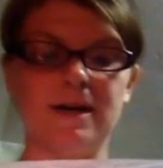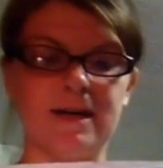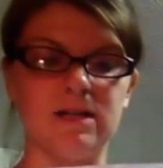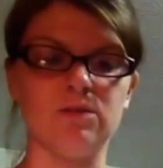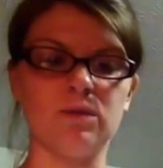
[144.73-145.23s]

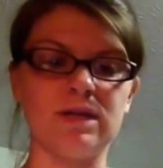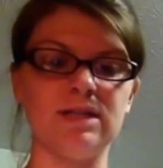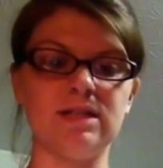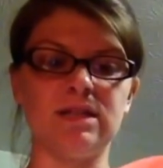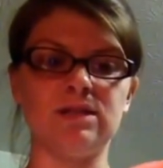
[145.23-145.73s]
And what I
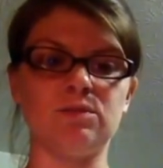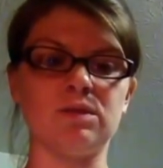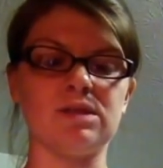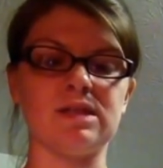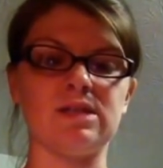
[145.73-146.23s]
did
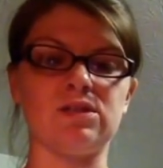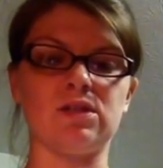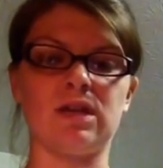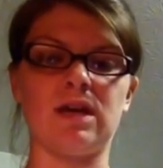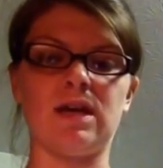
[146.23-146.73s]
was I
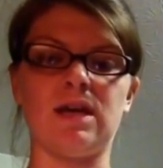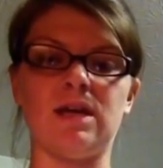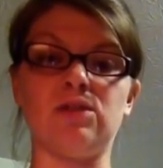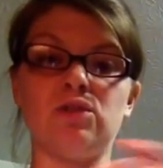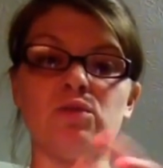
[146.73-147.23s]
took a
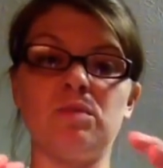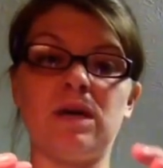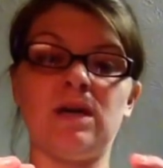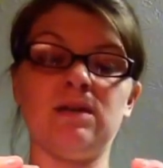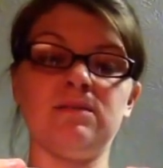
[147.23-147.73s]
soup
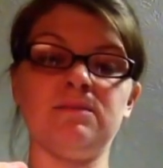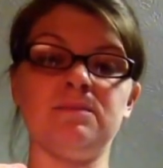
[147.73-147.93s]
can,